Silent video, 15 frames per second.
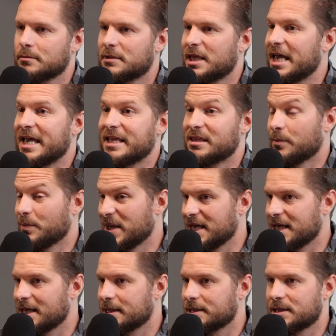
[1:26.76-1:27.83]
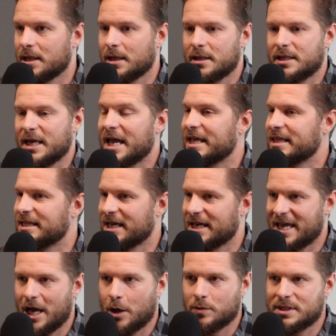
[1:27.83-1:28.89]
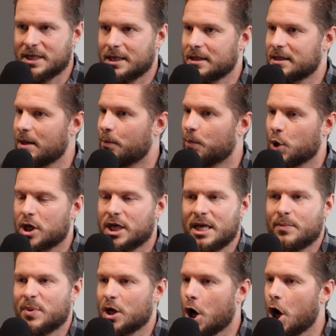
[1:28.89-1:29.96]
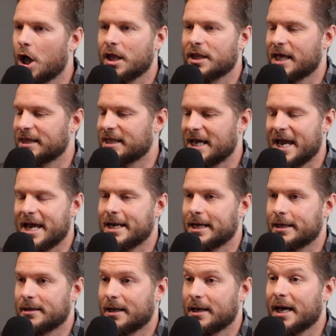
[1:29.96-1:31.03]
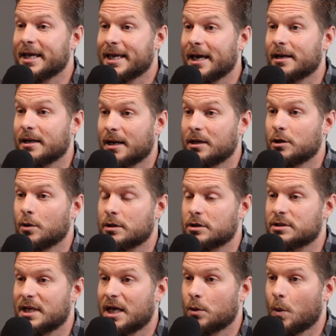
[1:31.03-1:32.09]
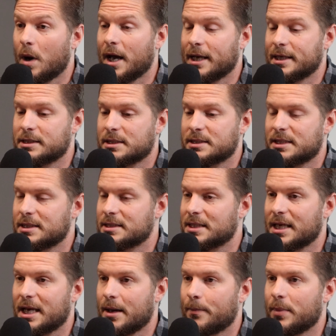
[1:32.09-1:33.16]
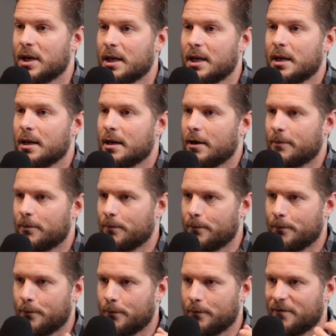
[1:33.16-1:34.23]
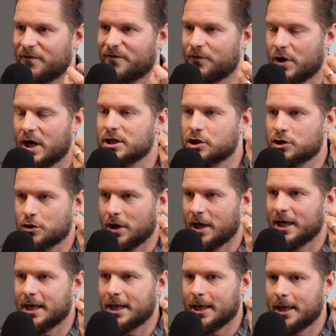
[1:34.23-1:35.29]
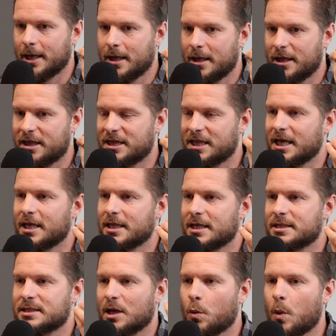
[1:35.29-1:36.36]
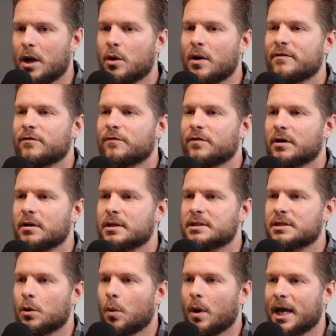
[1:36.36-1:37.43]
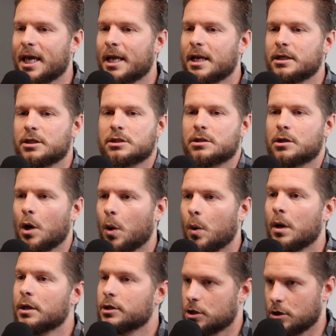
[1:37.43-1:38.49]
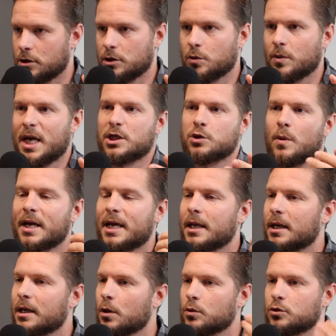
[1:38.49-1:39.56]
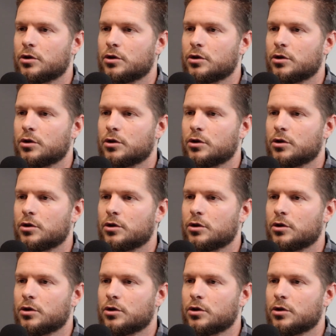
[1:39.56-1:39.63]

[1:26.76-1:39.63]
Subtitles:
They hate the meetings. They hate the accounting, the bookkeeping, all of that. They hate it. And I get it. I do understand why. It's like a frustrating thing that's like, why do I have to figure this out? Why can't I just go turn the wrench? Why can't I go